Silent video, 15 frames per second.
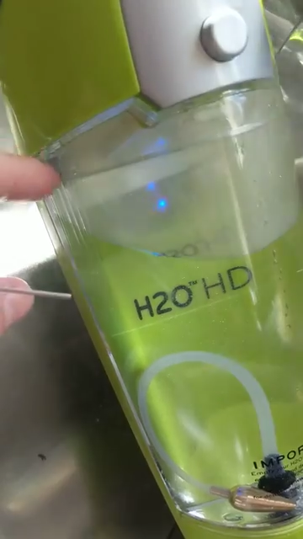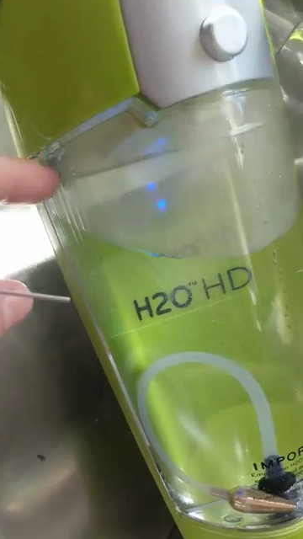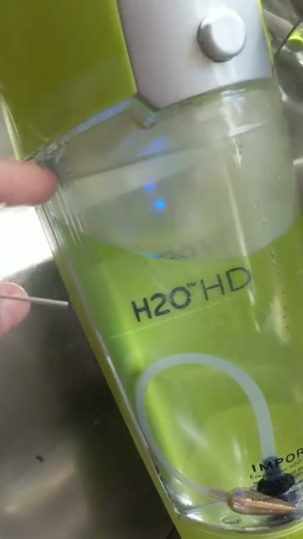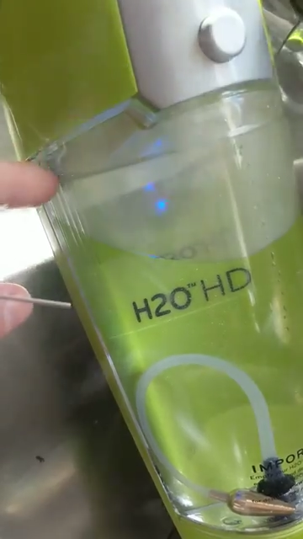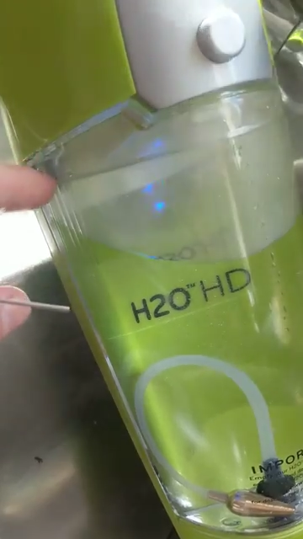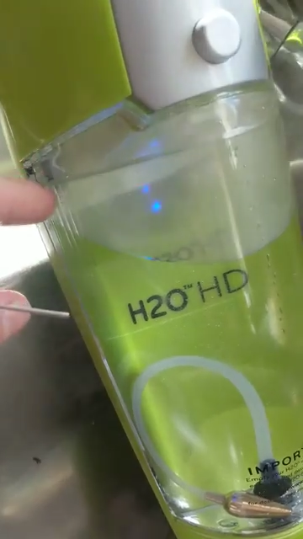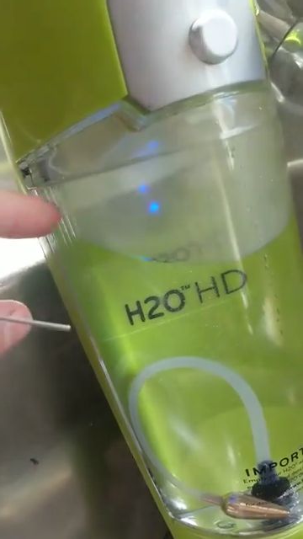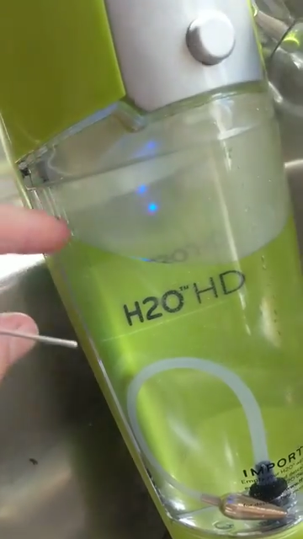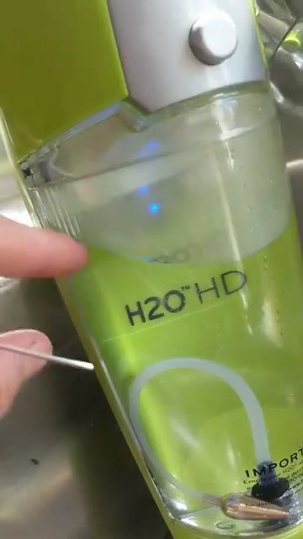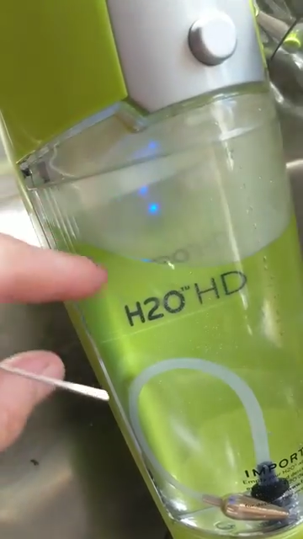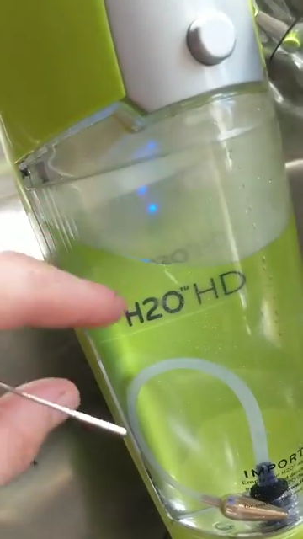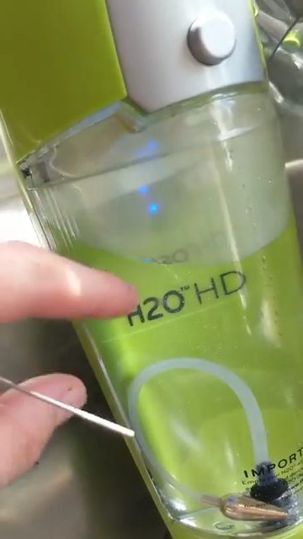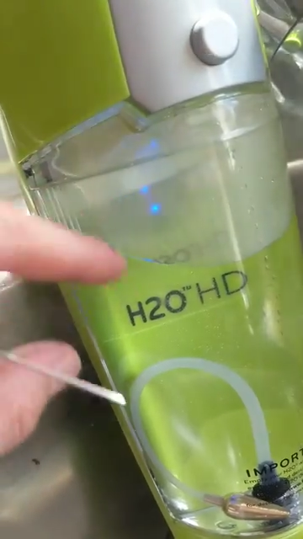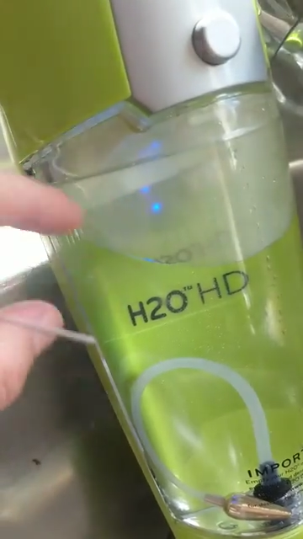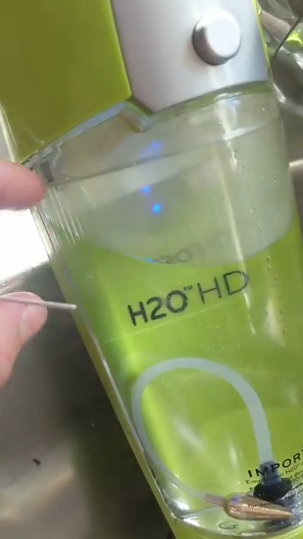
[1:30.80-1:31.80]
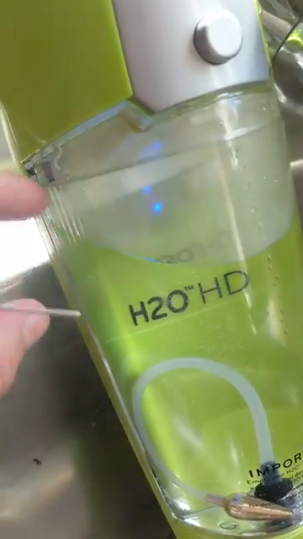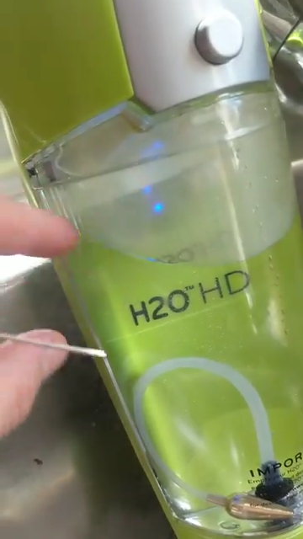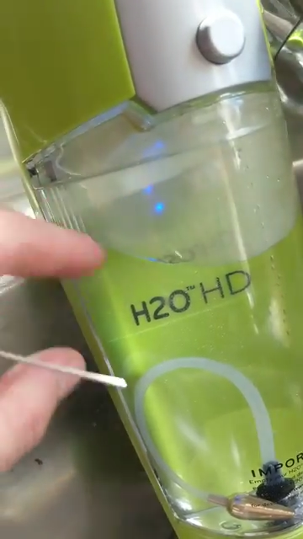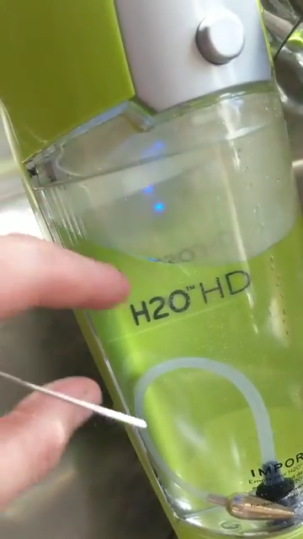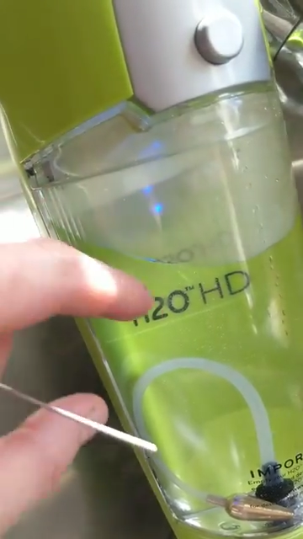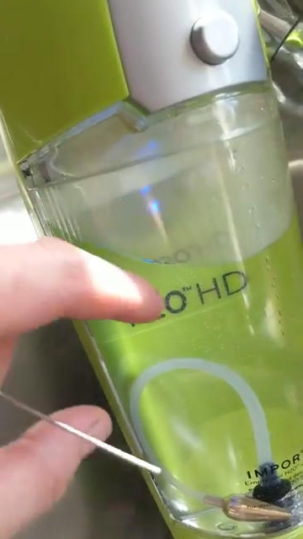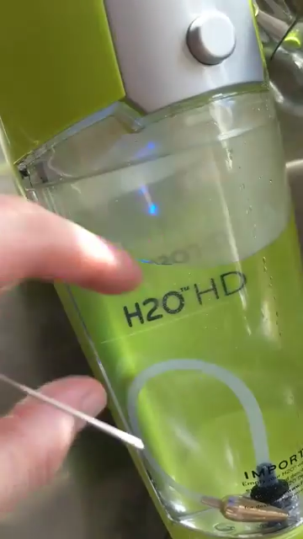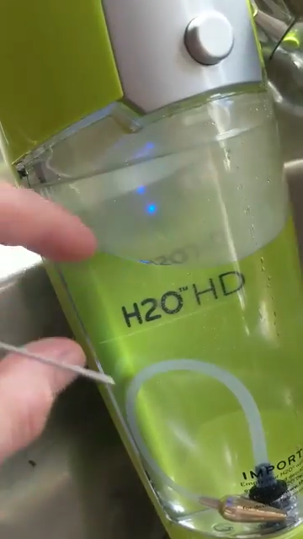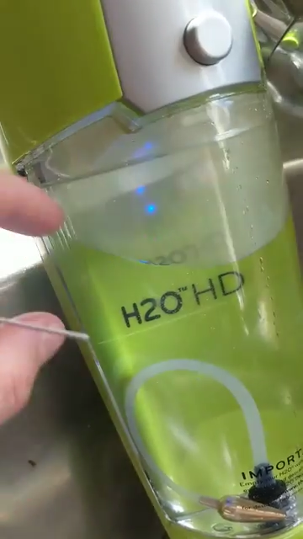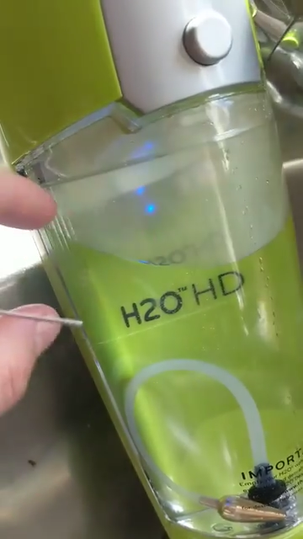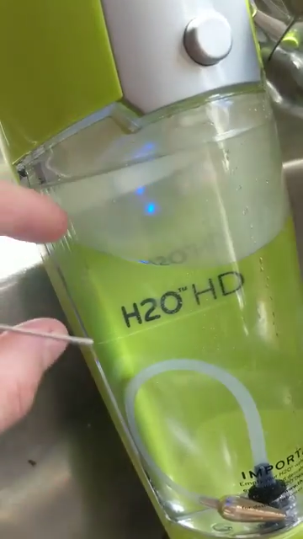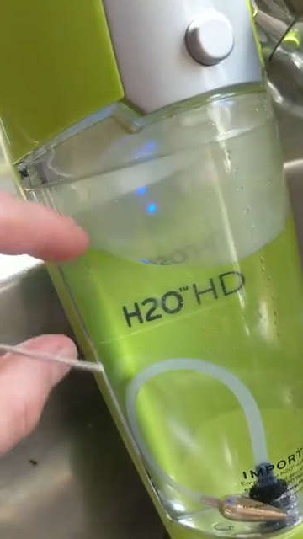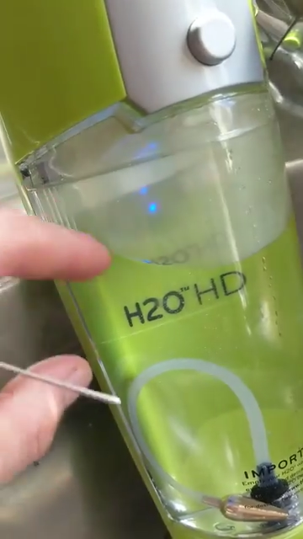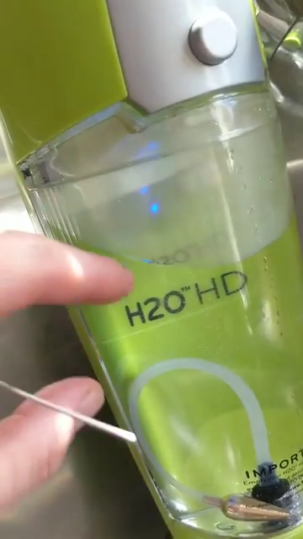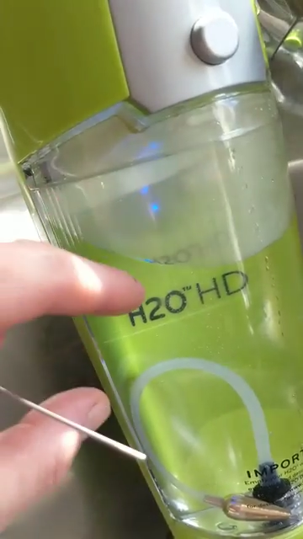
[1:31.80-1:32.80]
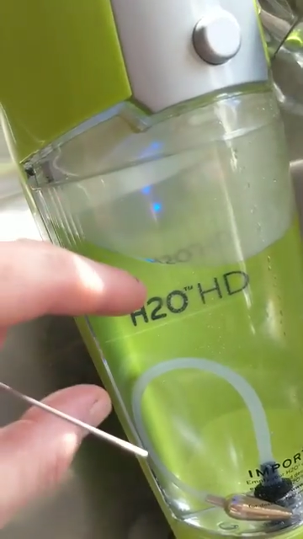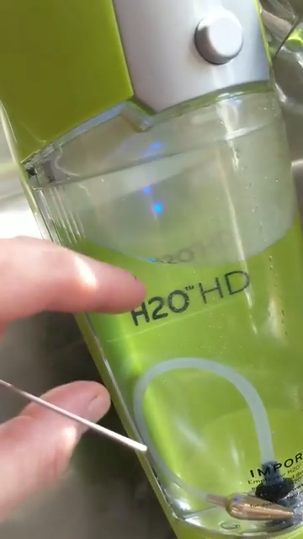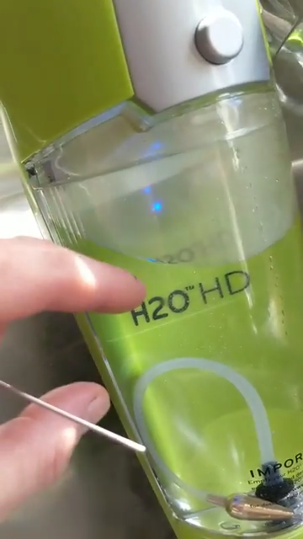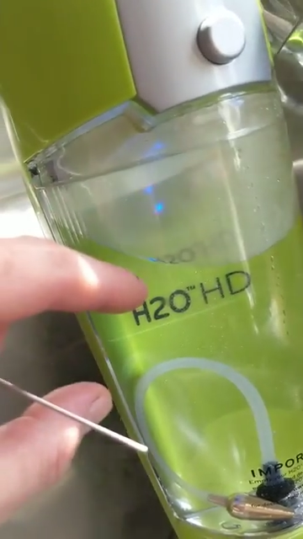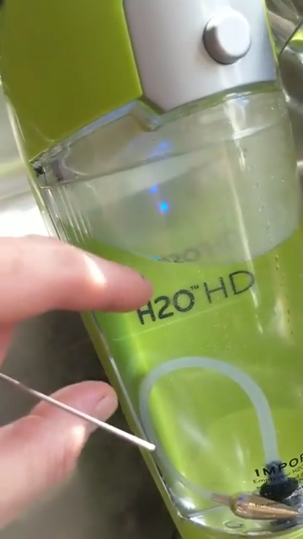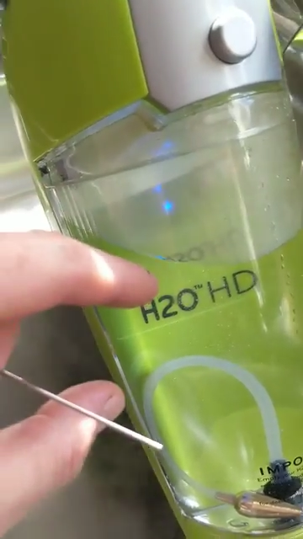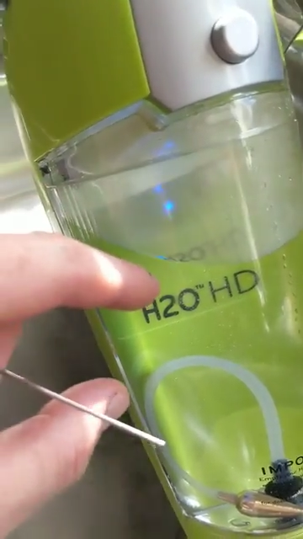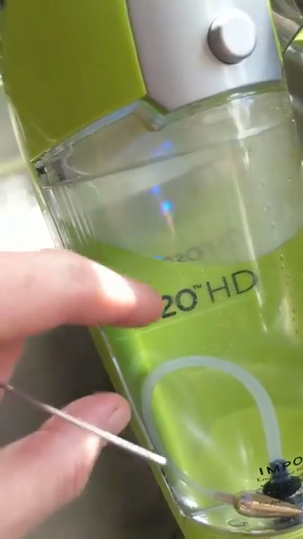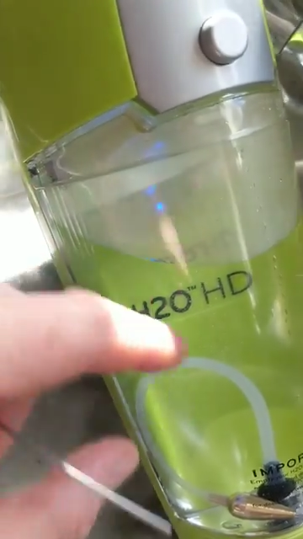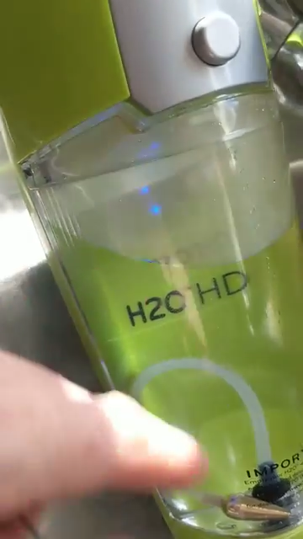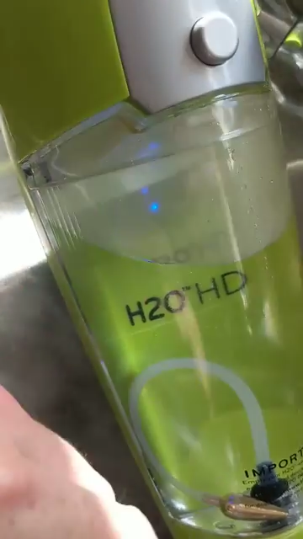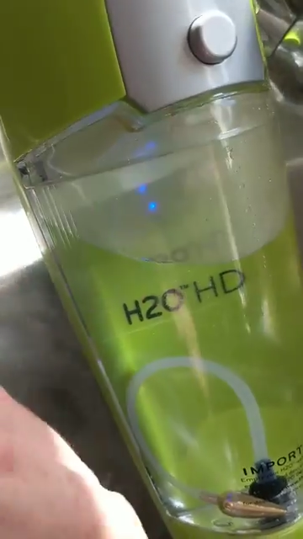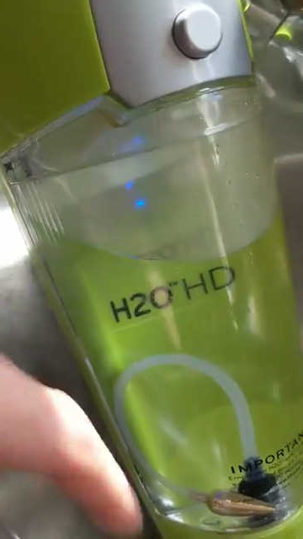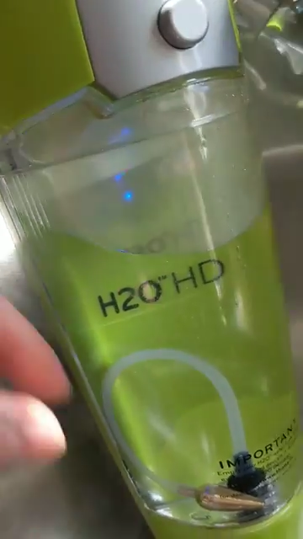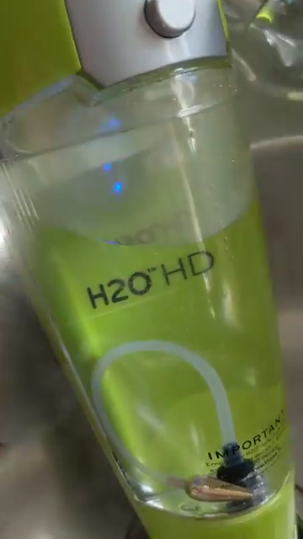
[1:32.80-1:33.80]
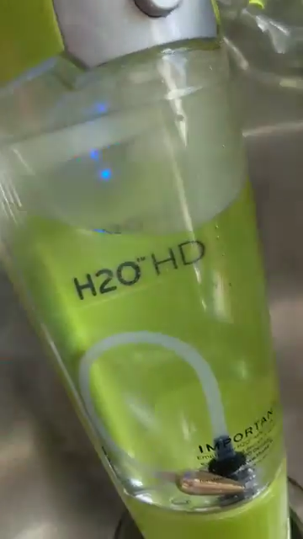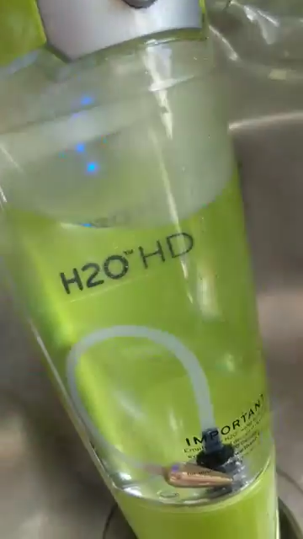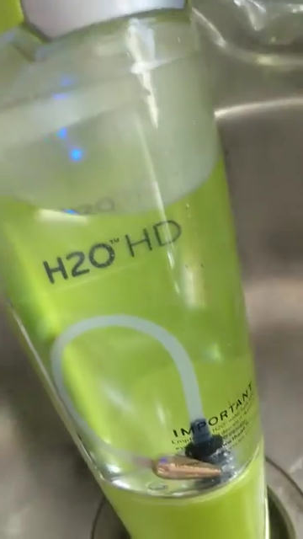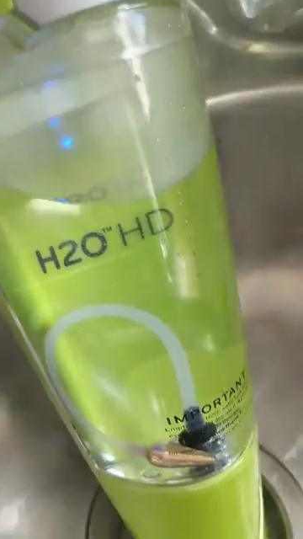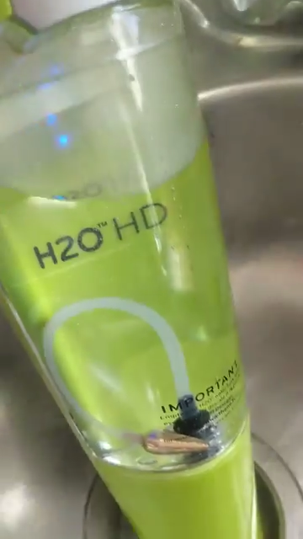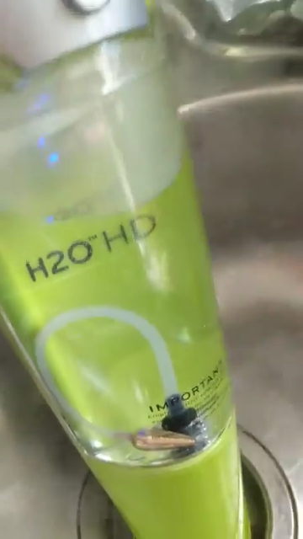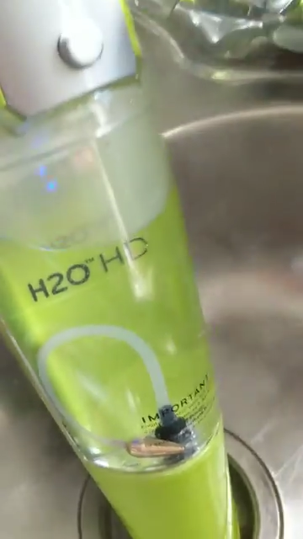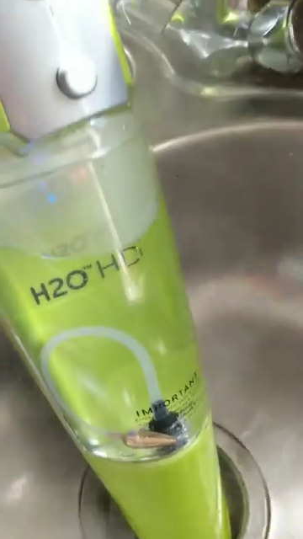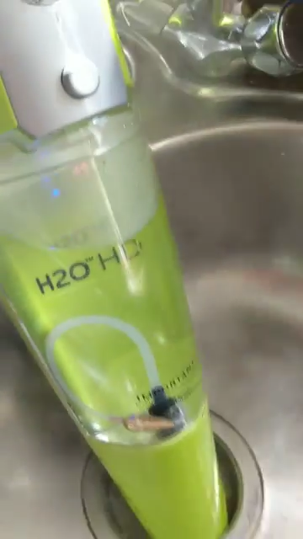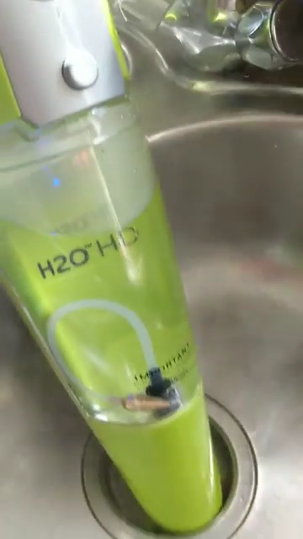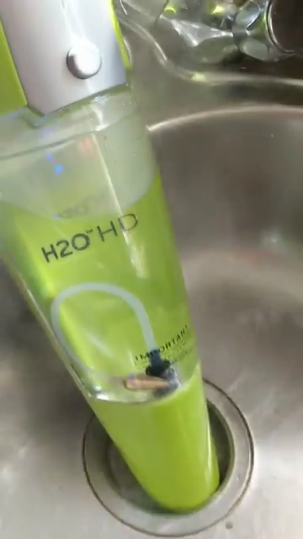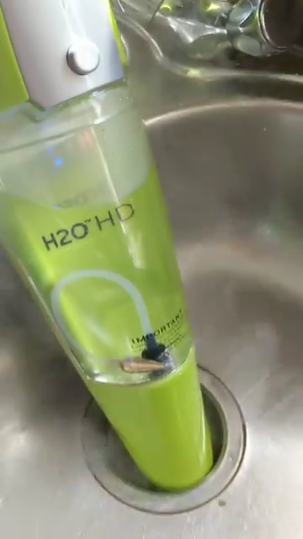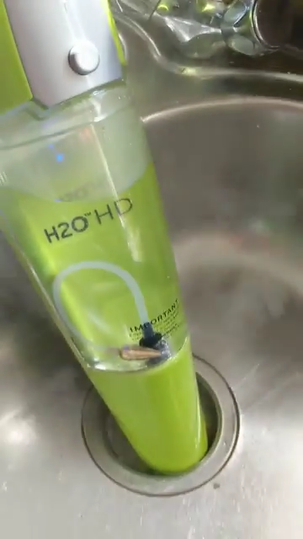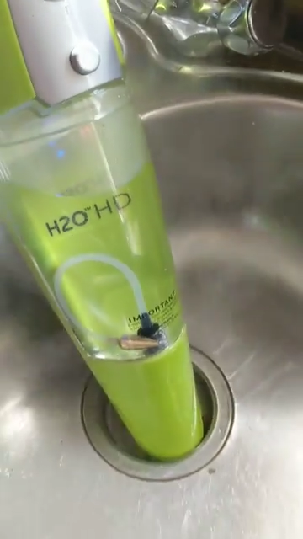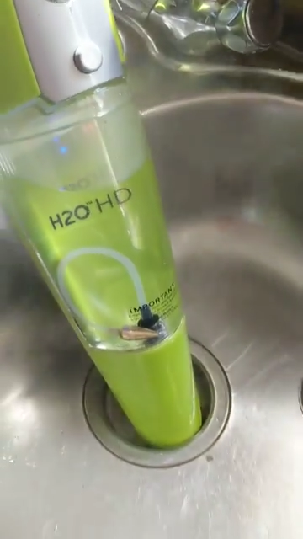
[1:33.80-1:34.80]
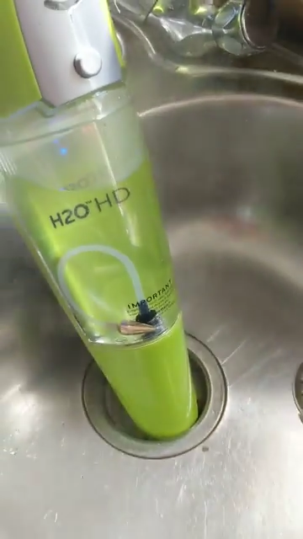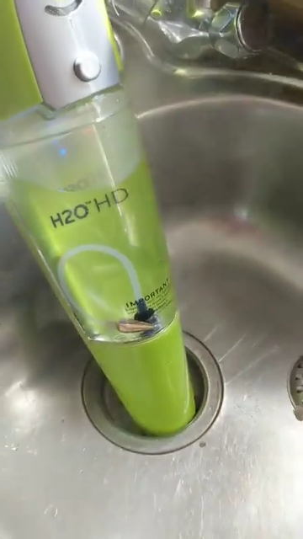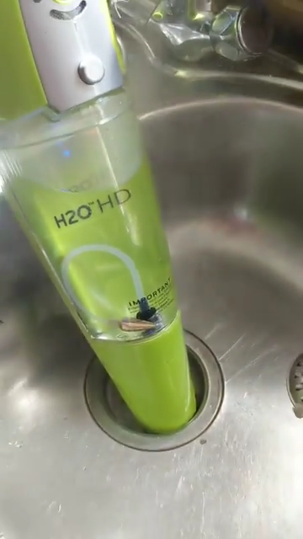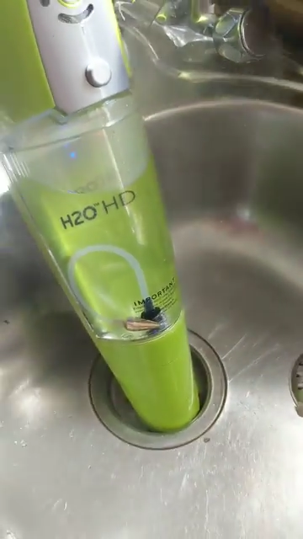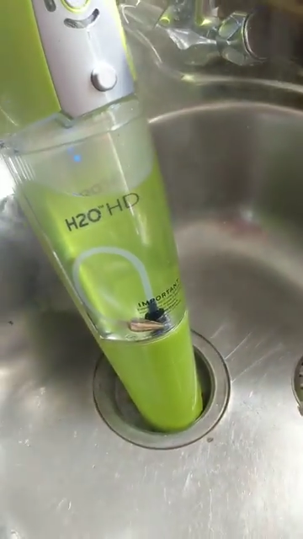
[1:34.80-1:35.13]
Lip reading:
No face is visible, so there are no lips to read.